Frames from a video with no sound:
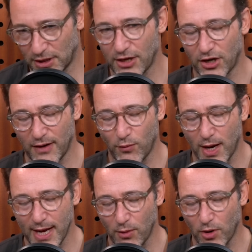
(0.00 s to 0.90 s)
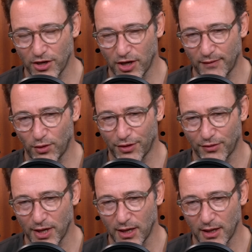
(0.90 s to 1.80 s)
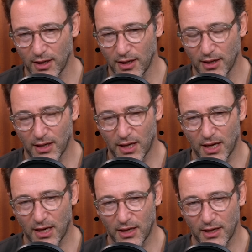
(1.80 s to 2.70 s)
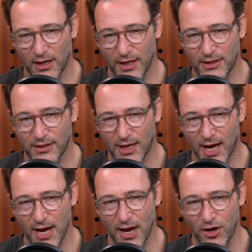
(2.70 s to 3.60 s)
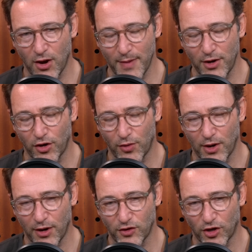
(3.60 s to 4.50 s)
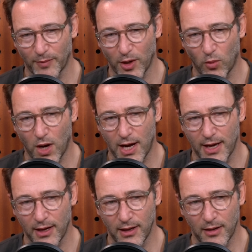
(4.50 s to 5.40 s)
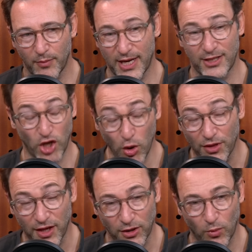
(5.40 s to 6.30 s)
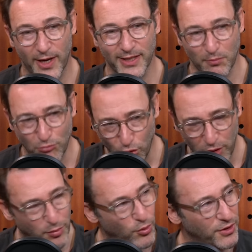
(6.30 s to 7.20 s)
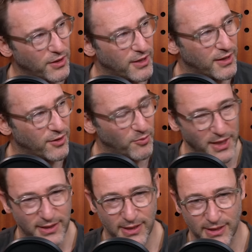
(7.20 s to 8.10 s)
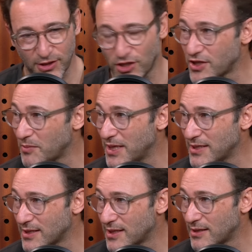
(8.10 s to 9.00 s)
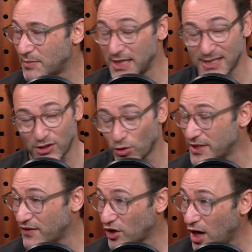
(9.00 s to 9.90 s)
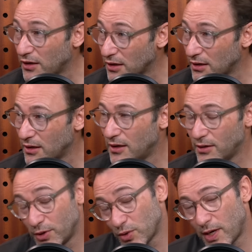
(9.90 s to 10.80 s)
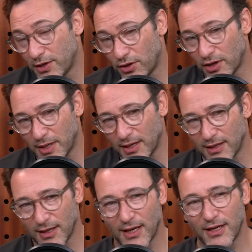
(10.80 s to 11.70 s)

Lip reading: Yeah, you got to have why, how, what. You got to have all three. I made a career out of talking about why, but I don't think the why is more important than the other pieces. It's just the piece that's always forgotten, which is why I talk about it.